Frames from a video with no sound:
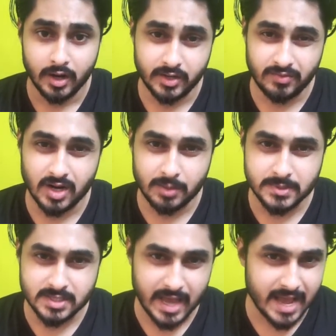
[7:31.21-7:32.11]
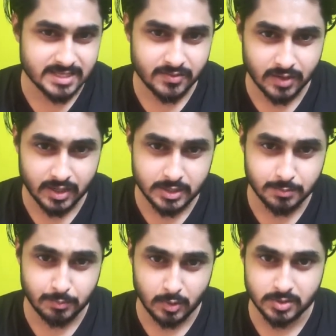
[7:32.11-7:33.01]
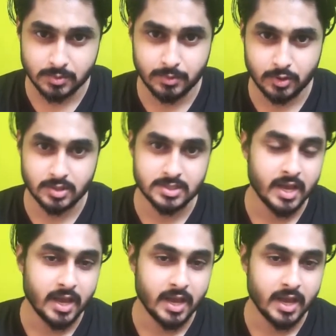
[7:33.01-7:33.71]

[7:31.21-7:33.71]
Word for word: difficult puzzle, as difficult as possible, because